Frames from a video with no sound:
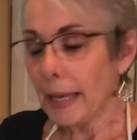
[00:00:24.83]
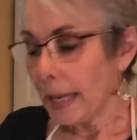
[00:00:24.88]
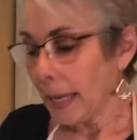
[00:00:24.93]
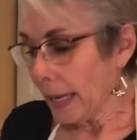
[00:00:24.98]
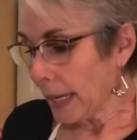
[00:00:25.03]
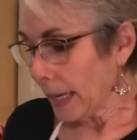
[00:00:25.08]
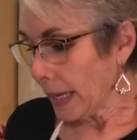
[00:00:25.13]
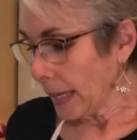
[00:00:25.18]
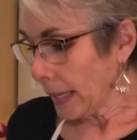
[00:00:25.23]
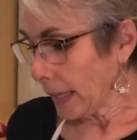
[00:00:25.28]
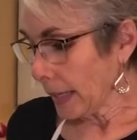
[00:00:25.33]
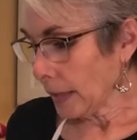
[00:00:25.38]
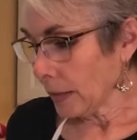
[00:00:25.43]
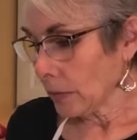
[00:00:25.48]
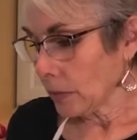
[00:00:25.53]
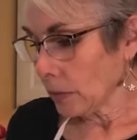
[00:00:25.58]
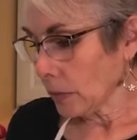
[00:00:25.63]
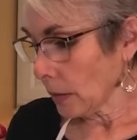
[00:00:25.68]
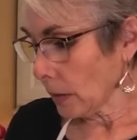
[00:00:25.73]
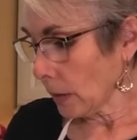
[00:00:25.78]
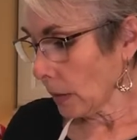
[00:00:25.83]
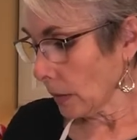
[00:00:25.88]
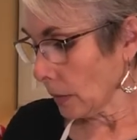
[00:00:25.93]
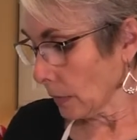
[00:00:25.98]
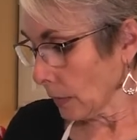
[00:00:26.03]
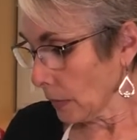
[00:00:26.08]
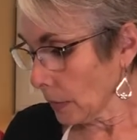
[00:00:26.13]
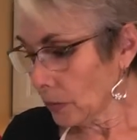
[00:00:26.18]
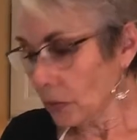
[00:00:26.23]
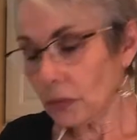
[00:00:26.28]
And
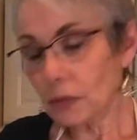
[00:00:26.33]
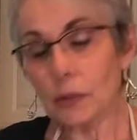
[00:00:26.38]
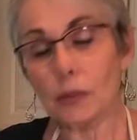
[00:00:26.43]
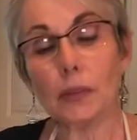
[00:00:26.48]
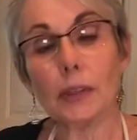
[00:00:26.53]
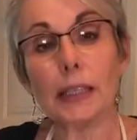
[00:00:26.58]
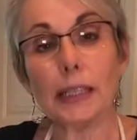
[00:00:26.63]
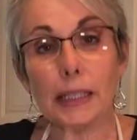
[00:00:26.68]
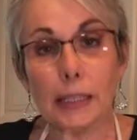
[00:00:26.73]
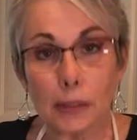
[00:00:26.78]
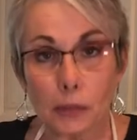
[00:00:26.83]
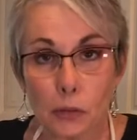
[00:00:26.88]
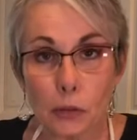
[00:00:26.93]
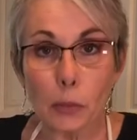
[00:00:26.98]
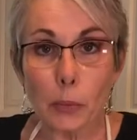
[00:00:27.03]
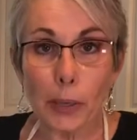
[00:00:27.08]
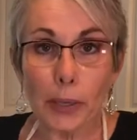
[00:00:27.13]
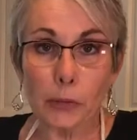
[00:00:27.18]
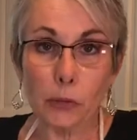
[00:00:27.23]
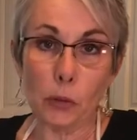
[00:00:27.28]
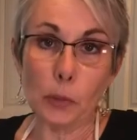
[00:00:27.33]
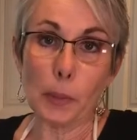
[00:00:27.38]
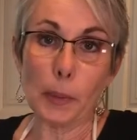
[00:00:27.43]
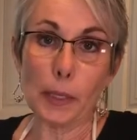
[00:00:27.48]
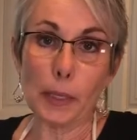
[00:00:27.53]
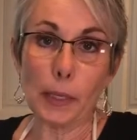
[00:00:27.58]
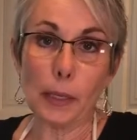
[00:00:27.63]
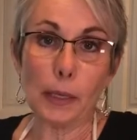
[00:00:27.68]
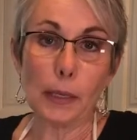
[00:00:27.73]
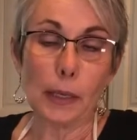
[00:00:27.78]
this is an easy
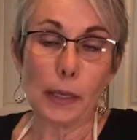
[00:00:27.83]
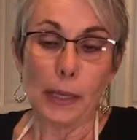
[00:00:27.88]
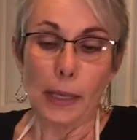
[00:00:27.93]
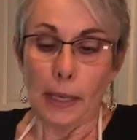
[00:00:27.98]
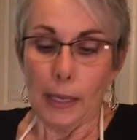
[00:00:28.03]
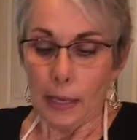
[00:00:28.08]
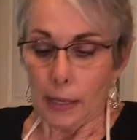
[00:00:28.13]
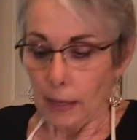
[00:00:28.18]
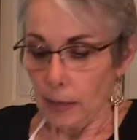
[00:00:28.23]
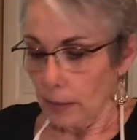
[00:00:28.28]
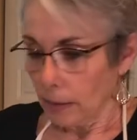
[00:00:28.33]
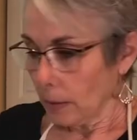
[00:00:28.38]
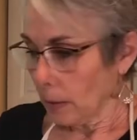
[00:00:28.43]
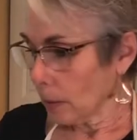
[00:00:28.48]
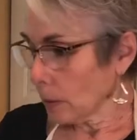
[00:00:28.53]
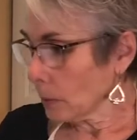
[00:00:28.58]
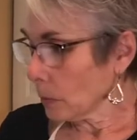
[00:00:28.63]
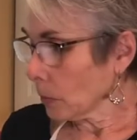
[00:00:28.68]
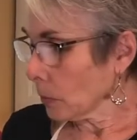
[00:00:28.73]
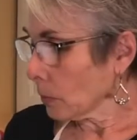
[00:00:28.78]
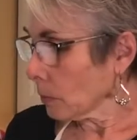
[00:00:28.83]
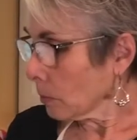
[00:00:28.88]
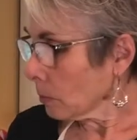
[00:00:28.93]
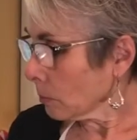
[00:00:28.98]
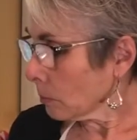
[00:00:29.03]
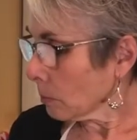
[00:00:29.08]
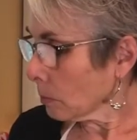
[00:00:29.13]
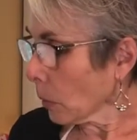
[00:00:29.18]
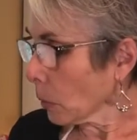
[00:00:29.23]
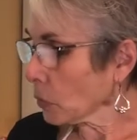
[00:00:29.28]
recipe. Uh,
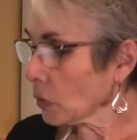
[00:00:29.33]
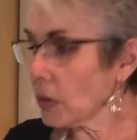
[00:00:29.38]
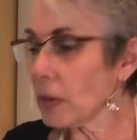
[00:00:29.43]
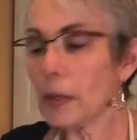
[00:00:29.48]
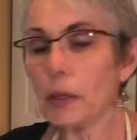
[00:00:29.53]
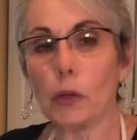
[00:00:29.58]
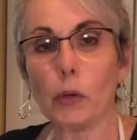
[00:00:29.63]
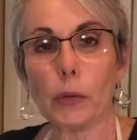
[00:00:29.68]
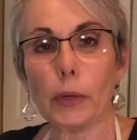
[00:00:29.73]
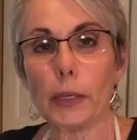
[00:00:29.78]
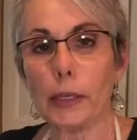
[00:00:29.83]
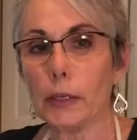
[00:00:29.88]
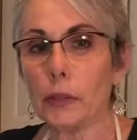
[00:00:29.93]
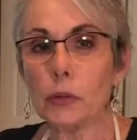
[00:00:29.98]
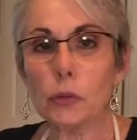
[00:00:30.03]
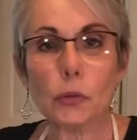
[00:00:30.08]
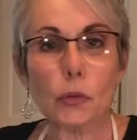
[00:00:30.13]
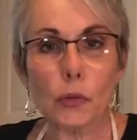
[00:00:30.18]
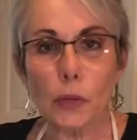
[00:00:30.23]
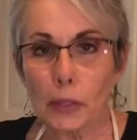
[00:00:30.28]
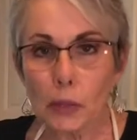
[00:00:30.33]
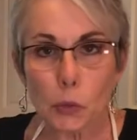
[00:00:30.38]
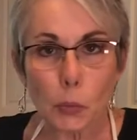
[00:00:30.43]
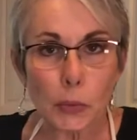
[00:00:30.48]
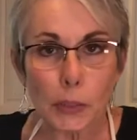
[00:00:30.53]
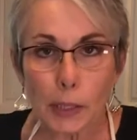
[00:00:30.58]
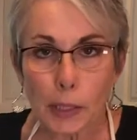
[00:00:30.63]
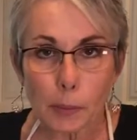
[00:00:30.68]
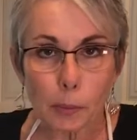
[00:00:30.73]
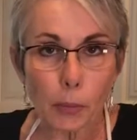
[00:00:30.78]
Most of the ingredients are things we
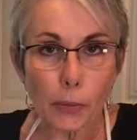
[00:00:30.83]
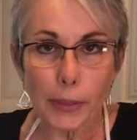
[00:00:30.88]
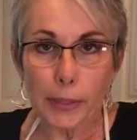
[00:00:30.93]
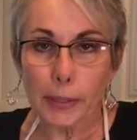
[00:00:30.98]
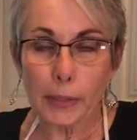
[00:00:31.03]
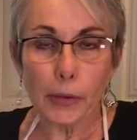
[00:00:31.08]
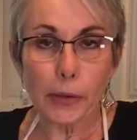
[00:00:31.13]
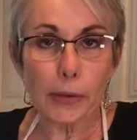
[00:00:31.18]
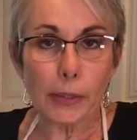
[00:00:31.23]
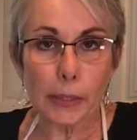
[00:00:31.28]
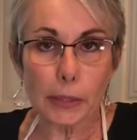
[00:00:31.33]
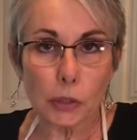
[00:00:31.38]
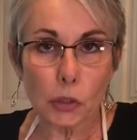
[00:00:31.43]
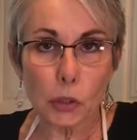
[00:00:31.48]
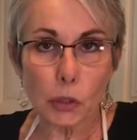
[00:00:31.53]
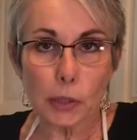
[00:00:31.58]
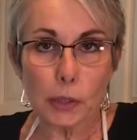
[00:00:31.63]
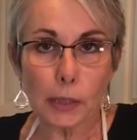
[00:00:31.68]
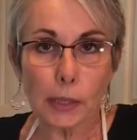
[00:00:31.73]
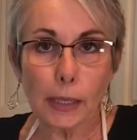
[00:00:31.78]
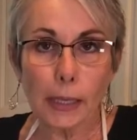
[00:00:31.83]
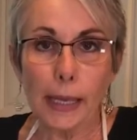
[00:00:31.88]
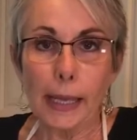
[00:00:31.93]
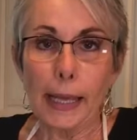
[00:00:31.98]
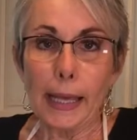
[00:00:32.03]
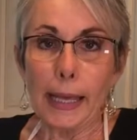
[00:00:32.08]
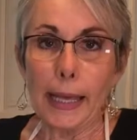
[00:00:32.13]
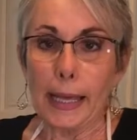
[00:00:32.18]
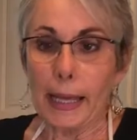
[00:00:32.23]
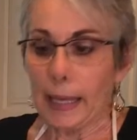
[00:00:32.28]
keep right in our kitchen,
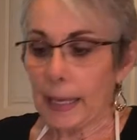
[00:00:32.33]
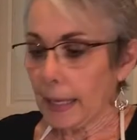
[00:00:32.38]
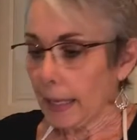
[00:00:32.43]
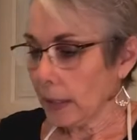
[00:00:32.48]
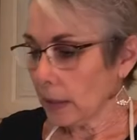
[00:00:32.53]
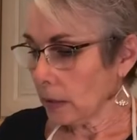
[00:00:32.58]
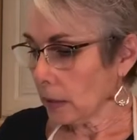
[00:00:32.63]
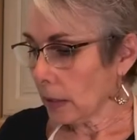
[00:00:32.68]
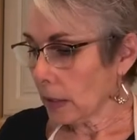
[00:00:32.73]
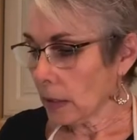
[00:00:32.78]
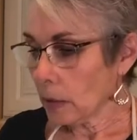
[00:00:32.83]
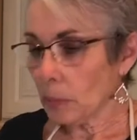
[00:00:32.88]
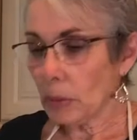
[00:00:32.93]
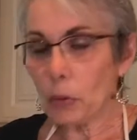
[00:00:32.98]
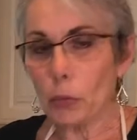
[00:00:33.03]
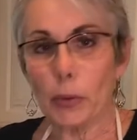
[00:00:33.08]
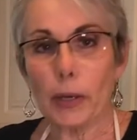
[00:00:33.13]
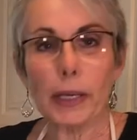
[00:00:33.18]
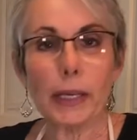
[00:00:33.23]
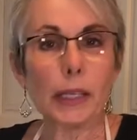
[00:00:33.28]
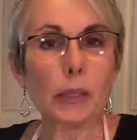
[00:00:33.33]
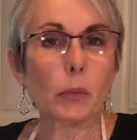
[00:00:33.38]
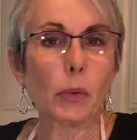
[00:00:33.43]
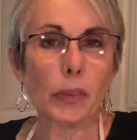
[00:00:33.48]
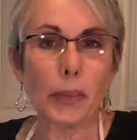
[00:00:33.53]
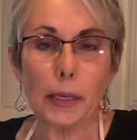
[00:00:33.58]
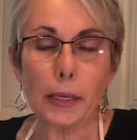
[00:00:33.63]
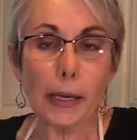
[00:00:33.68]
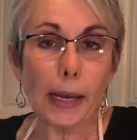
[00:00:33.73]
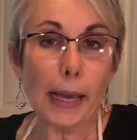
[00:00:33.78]
and it can be ready
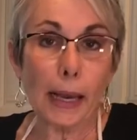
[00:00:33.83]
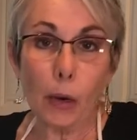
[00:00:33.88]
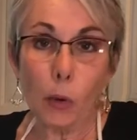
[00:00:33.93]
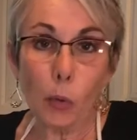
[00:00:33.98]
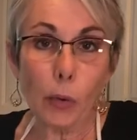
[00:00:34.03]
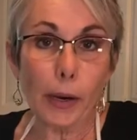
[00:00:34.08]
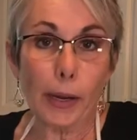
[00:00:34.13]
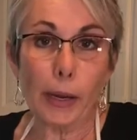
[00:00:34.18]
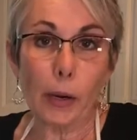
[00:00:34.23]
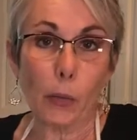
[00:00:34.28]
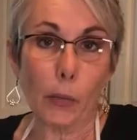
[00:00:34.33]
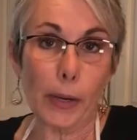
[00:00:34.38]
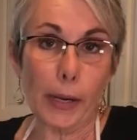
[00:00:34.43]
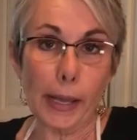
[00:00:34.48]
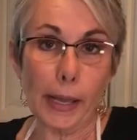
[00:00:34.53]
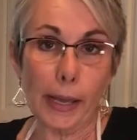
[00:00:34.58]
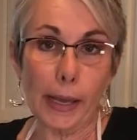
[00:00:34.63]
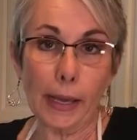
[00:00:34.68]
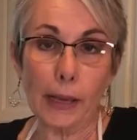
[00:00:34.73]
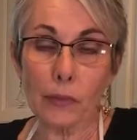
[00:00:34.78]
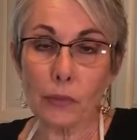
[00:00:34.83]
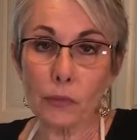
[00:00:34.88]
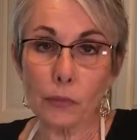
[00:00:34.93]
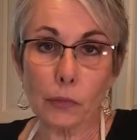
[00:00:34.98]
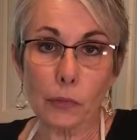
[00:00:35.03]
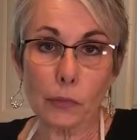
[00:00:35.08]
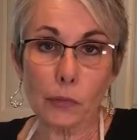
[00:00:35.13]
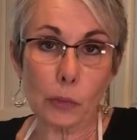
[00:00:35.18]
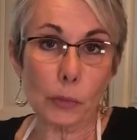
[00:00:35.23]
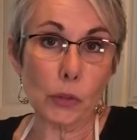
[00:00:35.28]
within an hour, hour and a half
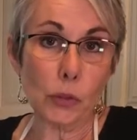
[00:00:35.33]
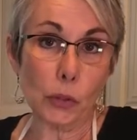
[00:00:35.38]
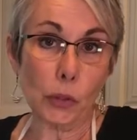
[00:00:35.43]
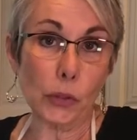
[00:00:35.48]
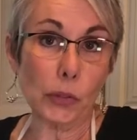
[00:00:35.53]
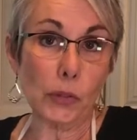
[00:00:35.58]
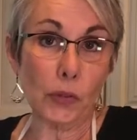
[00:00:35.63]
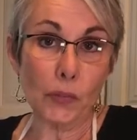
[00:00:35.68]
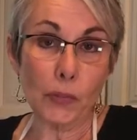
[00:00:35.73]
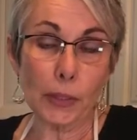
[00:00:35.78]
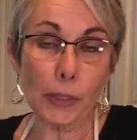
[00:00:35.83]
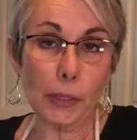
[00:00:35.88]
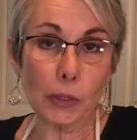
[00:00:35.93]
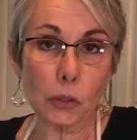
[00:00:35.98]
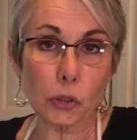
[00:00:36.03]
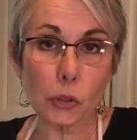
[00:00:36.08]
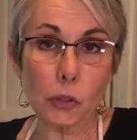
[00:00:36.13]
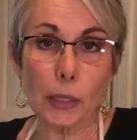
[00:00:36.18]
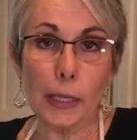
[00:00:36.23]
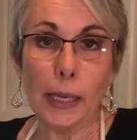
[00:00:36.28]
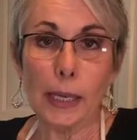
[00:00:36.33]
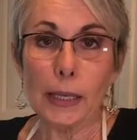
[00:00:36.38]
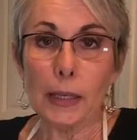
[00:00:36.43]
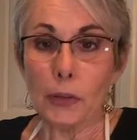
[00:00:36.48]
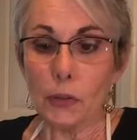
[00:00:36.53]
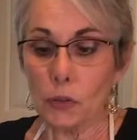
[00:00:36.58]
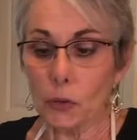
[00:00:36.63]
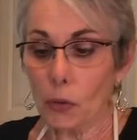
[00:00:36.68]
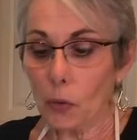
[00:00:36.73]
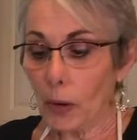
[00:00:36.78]
from start to finish.
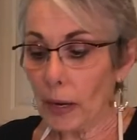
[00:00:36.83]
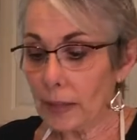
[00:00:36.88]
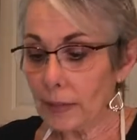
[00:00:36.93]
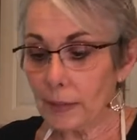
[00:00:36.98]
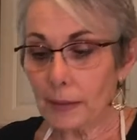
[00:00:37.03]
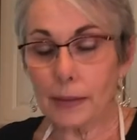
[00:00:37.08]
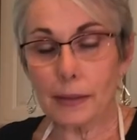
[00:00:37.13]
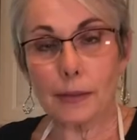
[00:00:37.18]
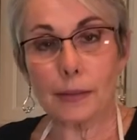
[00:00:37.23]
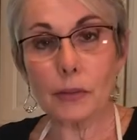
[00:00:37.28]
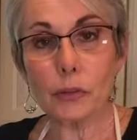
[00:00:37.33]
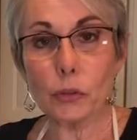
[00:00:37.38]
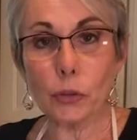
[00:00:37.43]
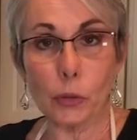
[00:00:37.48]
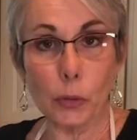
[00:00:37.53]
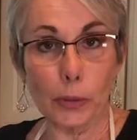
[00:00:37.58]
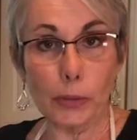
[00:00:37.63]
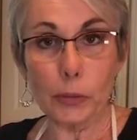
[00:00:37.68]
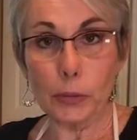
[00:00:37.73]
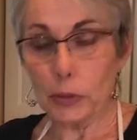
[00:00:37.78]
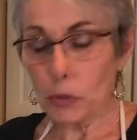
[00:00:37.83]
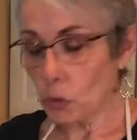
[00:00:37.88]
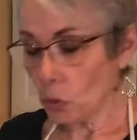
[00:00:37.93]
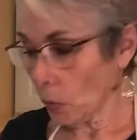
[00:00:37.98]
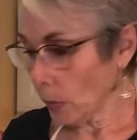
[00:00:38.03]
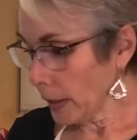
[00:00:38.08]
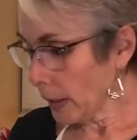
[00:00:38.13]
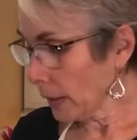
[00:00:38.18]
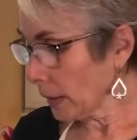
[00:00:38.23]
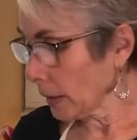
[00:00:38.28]
So I think that you're going to
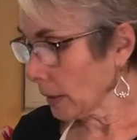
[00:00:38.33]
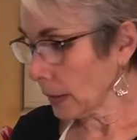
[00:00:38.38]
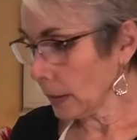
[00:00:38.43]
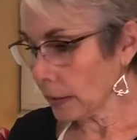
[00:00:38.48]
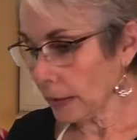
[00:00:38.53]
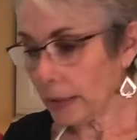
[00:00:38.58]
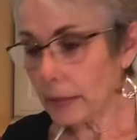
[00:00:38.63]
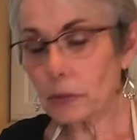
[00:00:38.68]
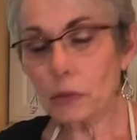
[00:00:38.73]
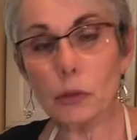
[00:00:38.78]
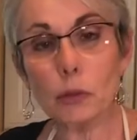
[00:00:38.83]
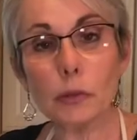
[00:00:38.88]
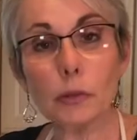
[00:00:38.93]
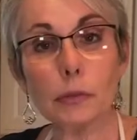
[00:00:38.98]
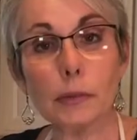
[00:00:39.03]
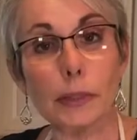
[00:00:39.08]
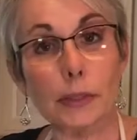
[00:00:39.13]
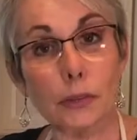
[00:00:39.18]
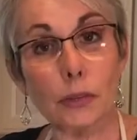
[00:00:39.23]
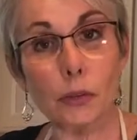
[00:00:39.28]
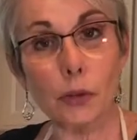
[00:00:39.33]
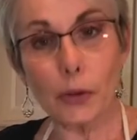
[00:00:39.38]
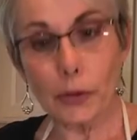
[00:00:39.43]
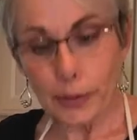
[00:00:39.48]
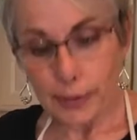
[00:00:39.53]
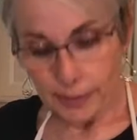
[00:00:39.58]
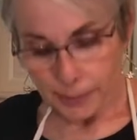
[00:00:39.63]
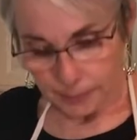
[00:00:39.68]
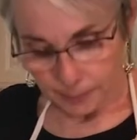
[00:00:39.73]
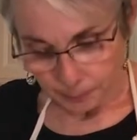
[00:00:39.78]
enjoy it, and I'd like to get
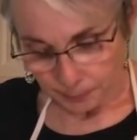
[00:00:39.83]
started.